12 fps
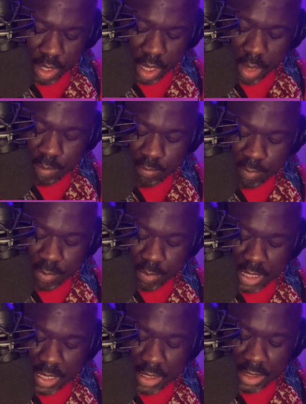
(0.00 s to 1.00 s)
up from the
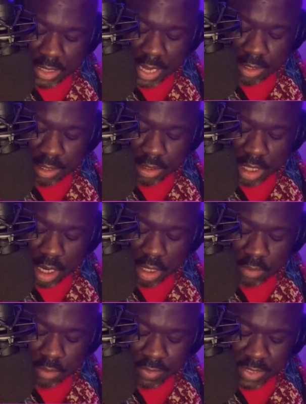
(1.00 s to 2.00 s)
heat shattered
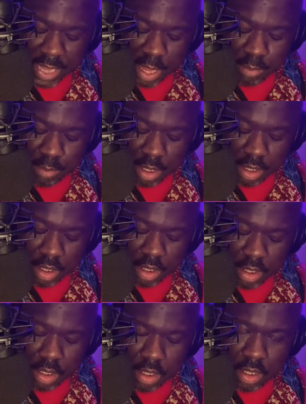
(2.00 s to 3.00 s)
jars of sap,
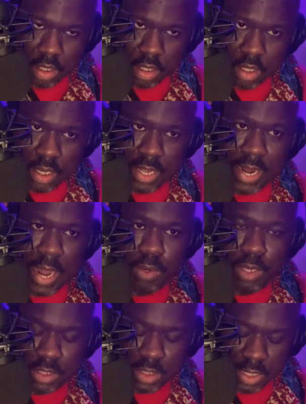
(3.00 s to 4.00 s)
and out
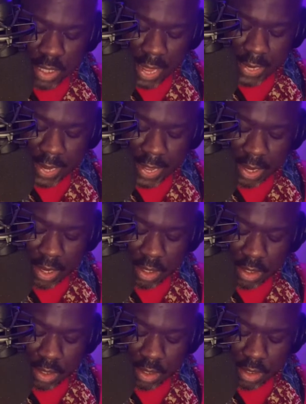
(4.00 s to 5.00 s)
into the night air
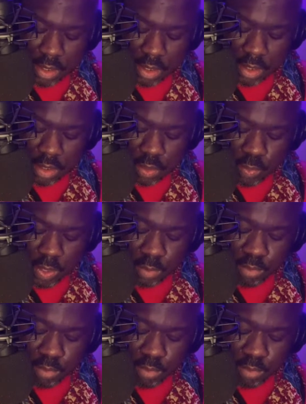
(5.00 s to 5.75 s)
where the